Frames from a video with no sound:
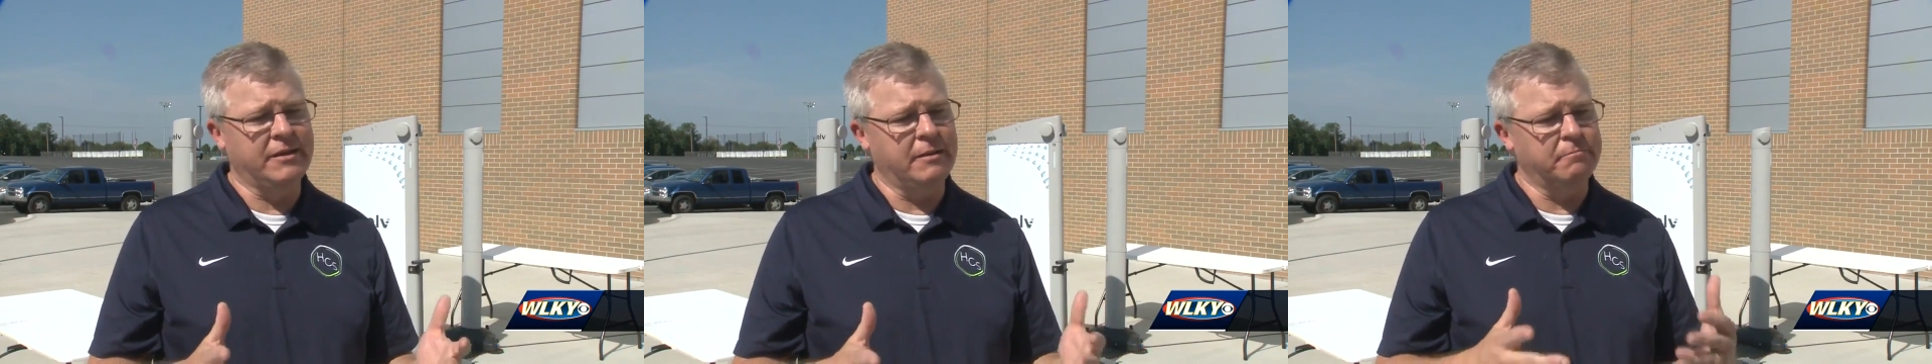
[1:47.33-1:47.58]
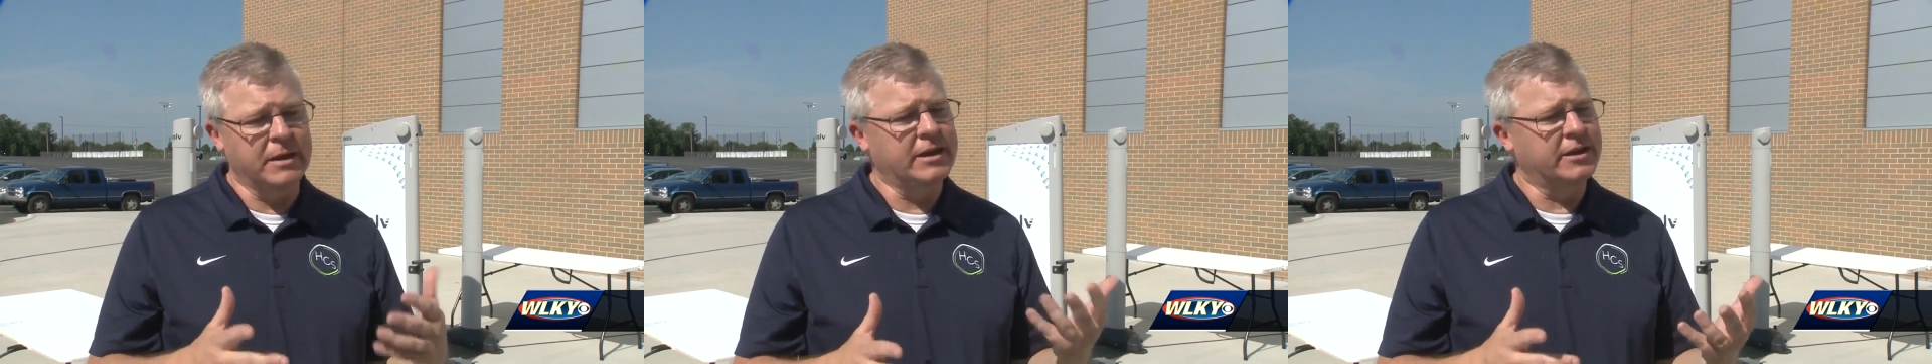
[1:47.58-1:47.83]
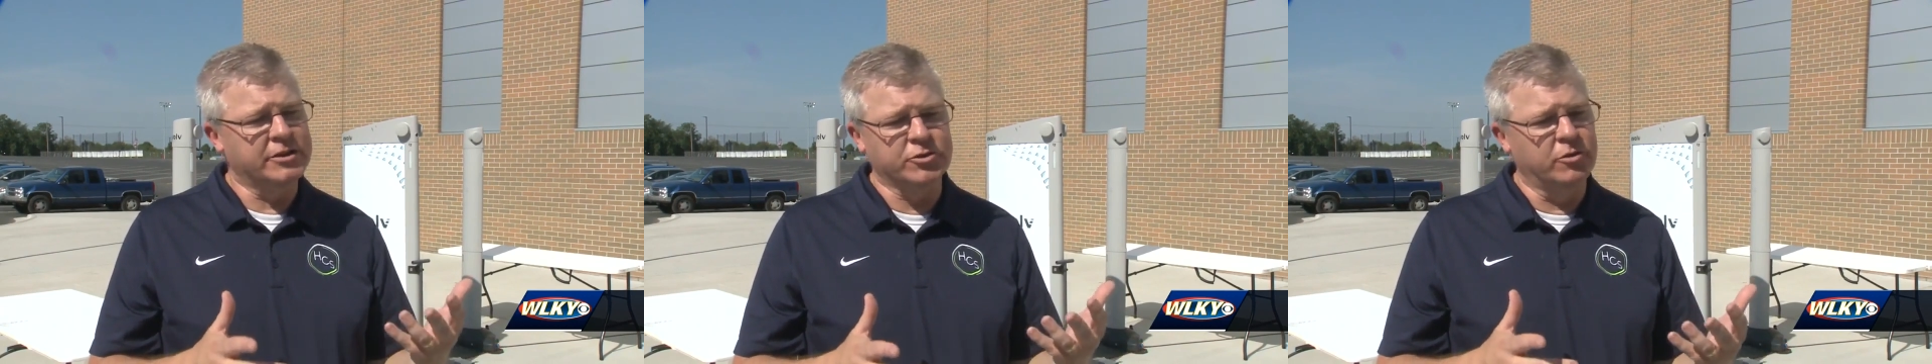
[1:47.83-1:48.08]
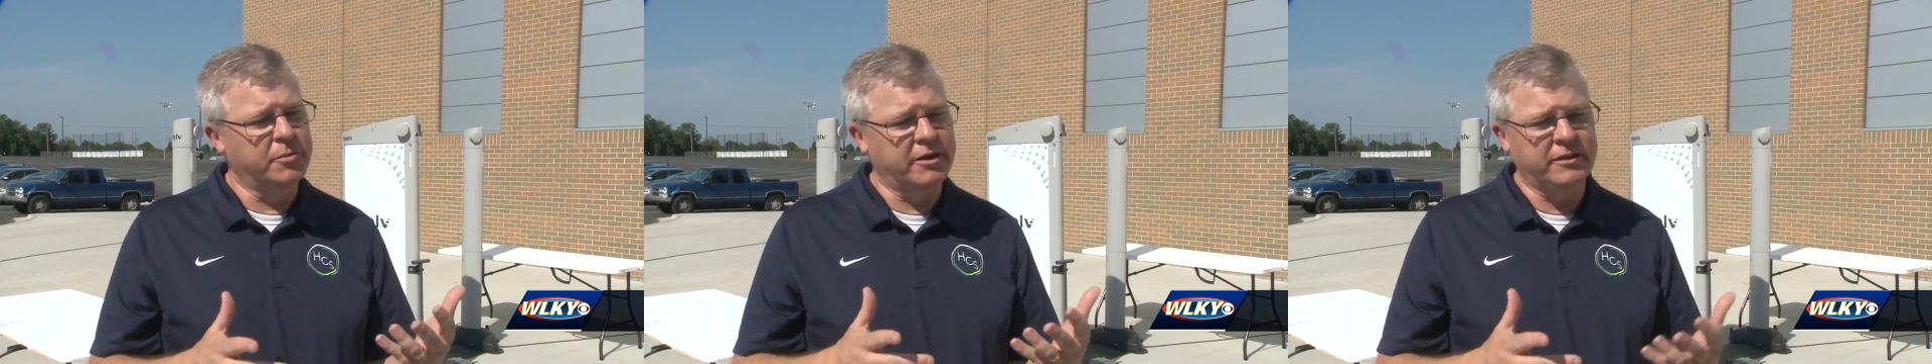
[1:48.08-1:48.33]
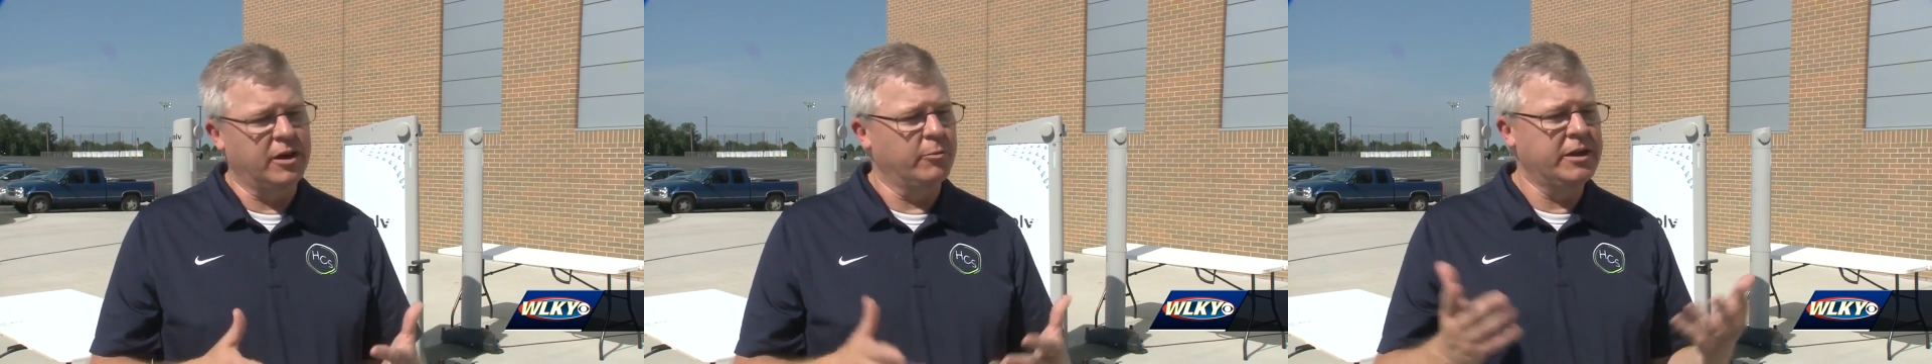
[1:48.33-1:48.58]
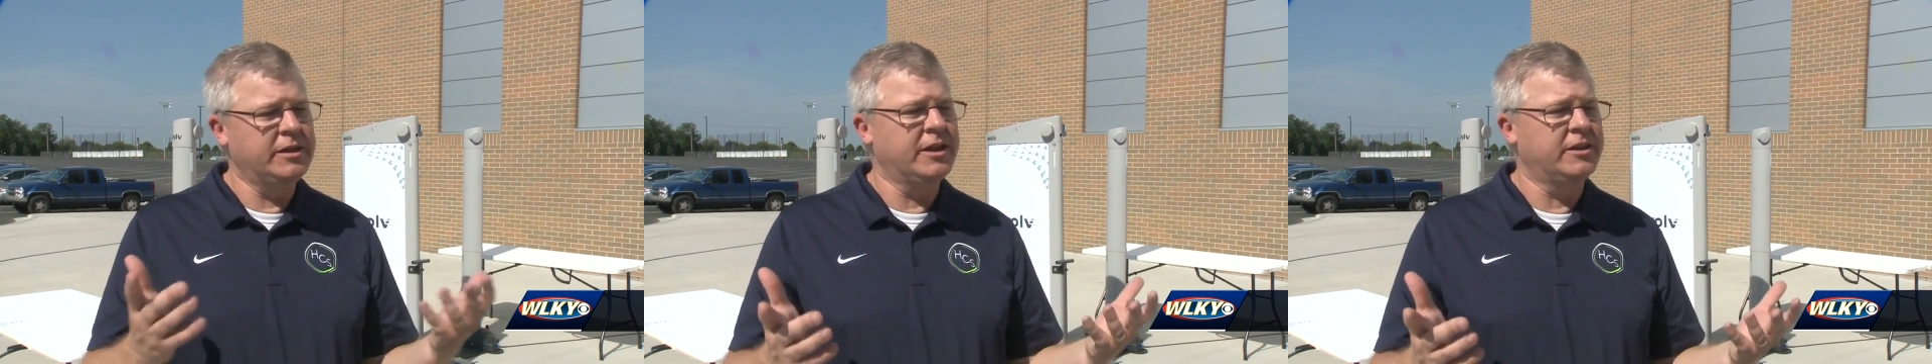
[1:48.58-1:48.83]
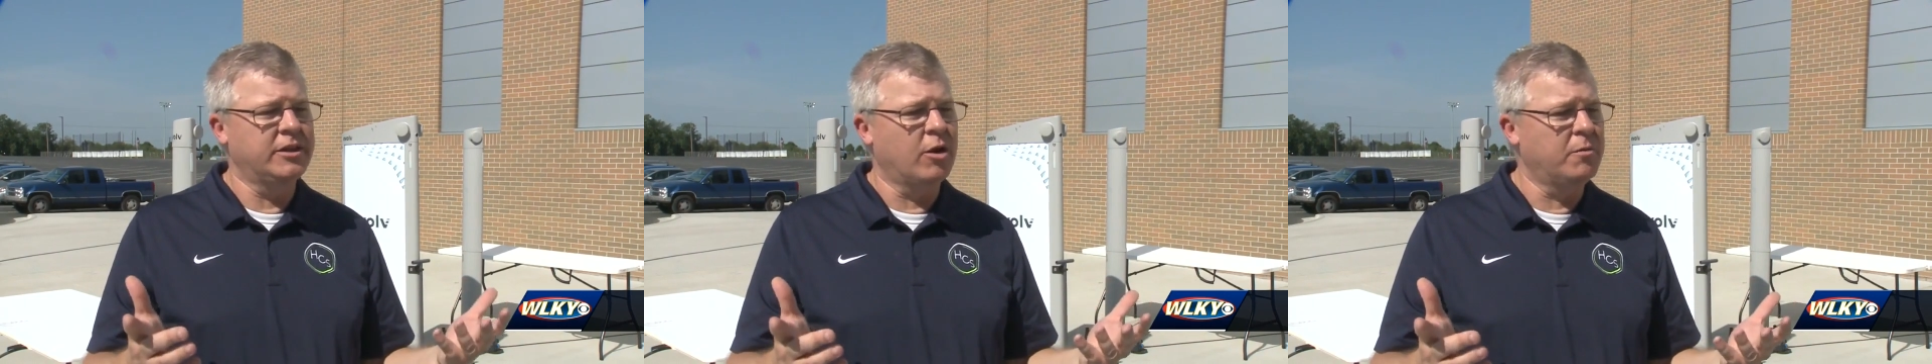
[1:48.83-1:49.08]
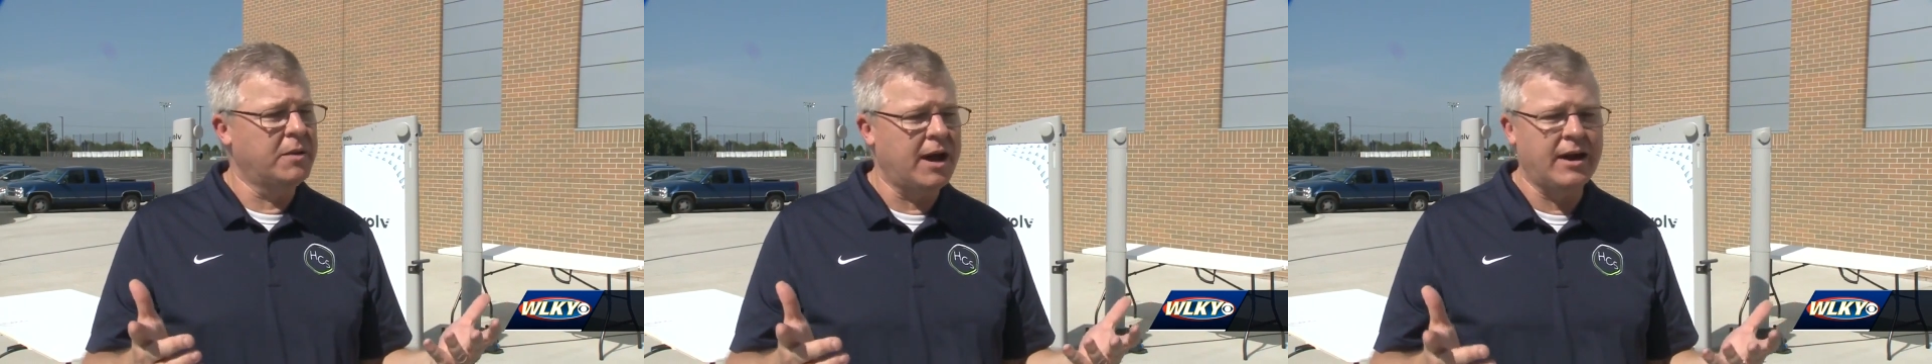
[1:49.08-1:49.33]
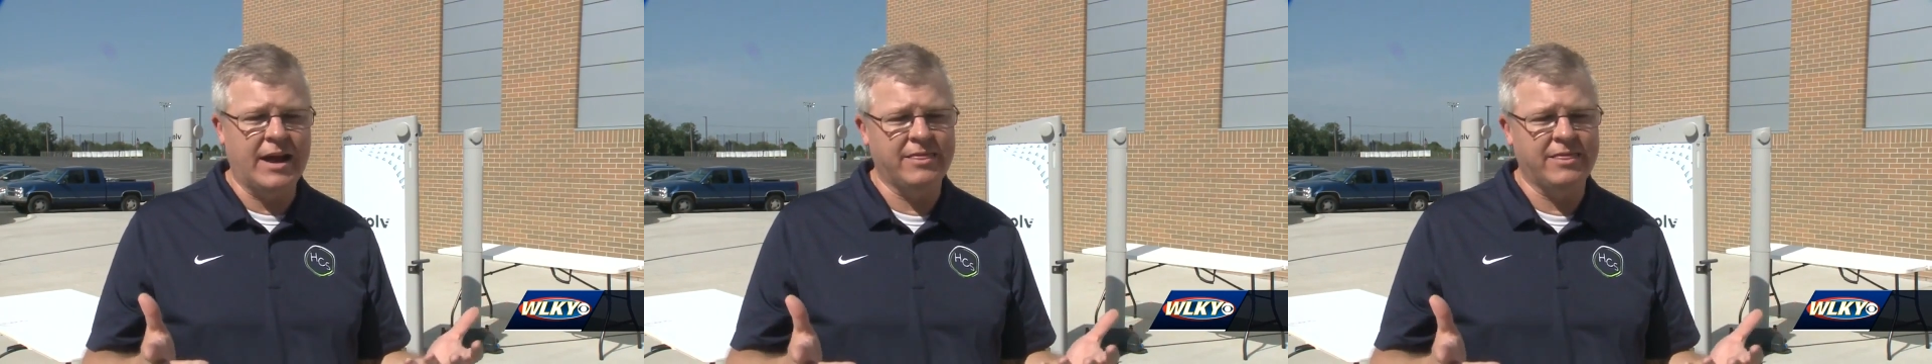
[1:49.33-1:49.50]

and been in a school building that we didn't know about?